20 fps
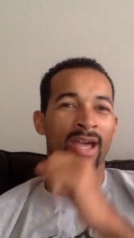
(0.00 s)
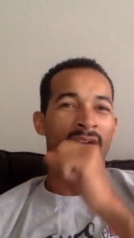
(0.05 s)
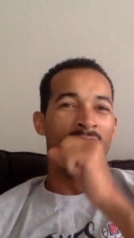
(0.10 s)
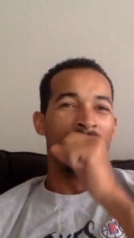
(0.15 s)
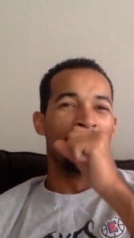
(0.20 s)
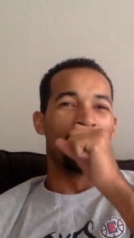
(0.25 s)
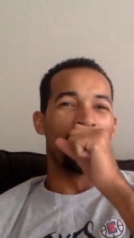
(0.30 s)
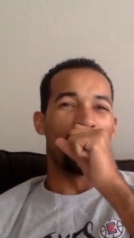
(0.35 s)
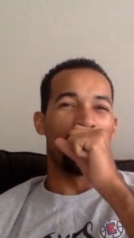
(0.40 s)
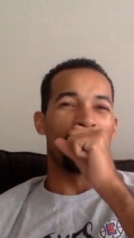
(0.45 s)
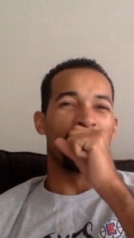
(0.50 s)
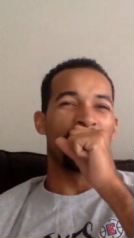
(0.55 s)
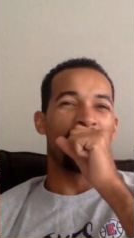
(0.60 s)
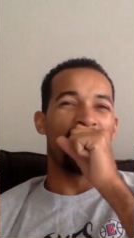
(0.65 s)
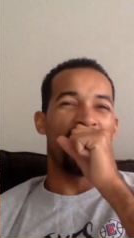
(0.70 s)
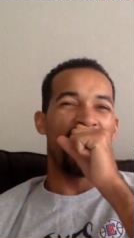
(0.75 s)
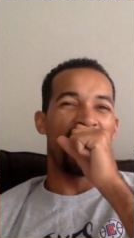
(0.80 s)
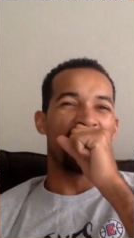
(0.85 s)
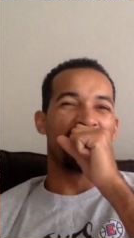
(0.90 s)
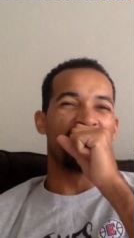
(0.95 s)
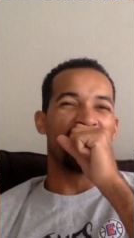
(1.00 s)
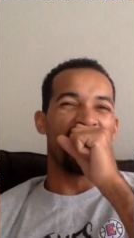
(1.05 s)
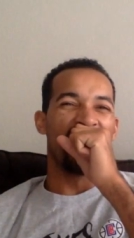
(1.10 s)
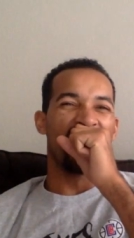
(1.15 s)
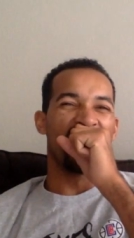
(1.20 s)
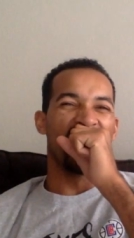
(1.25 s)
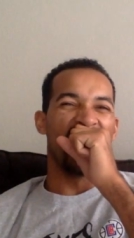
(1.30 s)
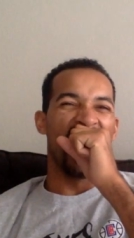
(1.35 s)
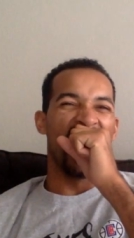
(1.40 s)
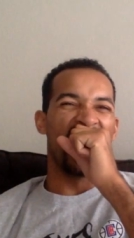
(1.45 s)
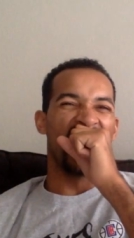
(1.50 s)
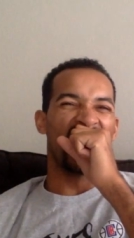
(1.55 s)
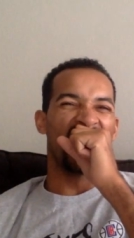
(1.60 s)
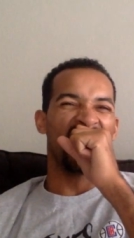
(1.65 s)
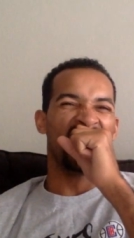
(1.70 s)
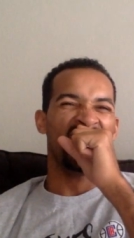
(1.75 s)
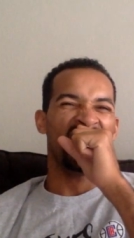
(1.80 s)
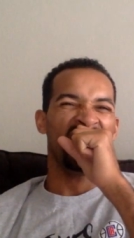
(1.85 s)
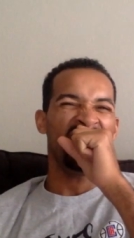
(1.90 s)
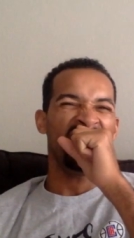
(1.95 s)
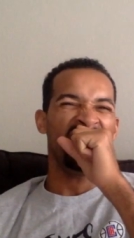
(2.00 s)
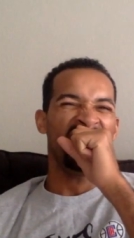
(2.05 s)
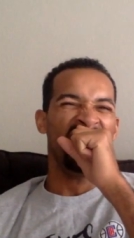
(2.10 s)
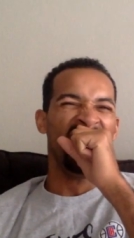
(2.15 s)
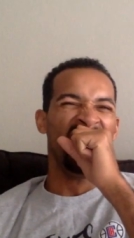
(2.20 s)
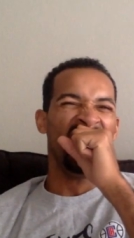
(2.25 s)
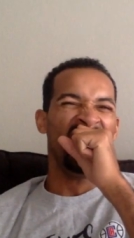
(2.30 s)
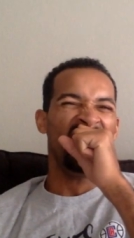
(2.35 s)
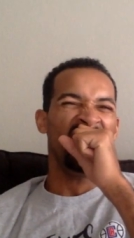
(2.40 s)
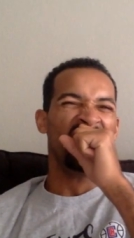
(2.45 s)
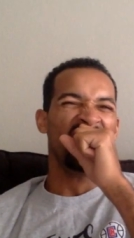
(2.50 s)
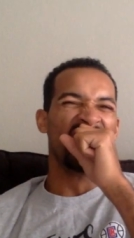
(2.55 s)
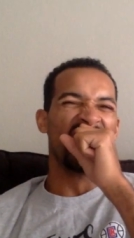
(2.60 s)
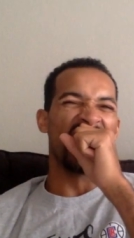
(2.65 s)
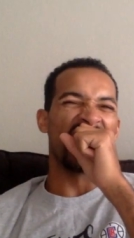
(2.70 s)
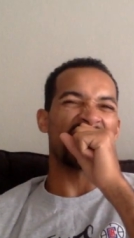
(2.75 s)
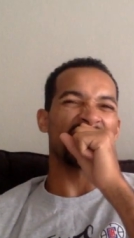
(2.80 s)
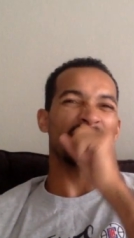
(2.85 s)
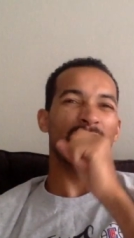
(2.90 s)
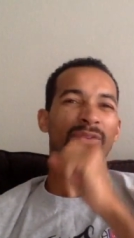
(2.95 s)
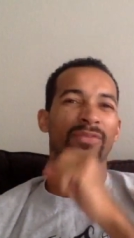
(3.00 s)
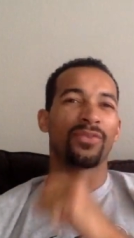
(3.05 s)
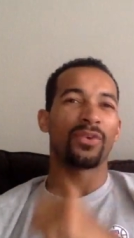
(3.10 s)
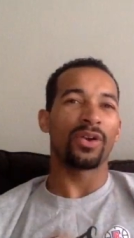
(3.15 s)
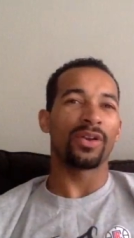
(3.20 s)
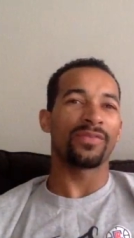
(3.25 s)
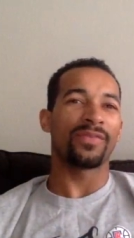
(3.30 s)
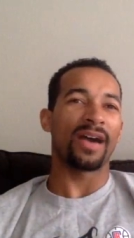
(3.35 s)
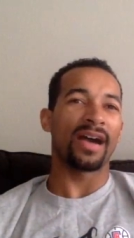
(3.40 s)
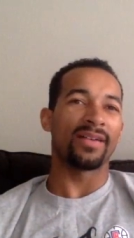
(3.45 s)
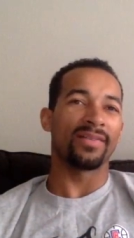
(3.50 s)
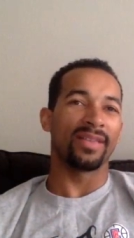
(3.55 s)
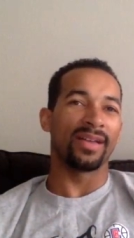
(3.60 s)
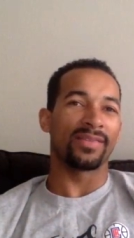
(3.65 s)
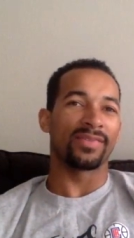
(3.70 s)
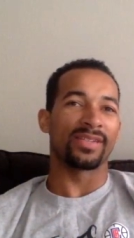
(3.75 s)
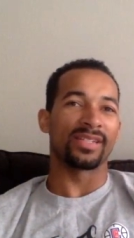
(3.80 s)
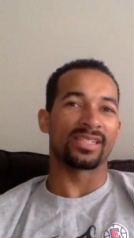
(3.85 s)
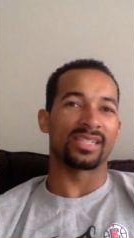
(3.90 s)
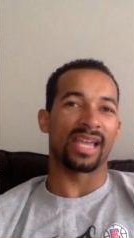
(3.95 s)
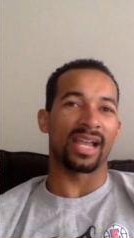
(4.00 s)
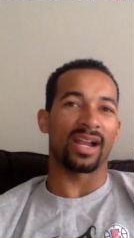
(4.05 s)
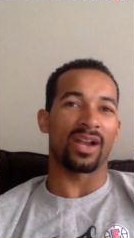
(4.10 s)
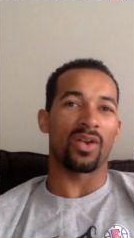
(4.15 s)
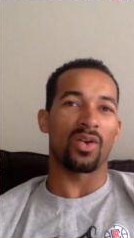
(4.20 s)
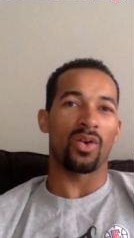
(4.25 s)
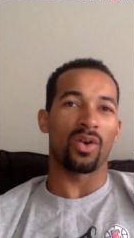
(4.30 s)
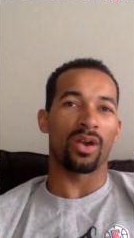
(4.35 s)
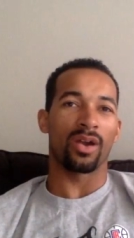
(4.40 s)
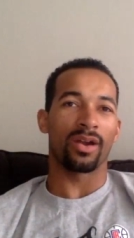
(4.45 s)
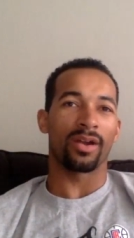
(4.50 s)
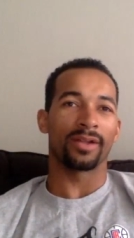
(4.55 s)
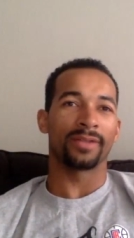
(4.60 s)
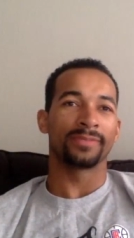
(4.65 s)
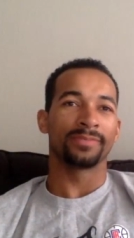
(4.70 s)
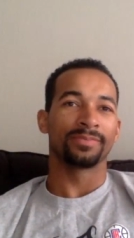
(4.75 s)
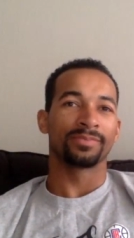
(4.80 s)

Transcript: 45 38 Cleveland. We got 345 left in the second quarter.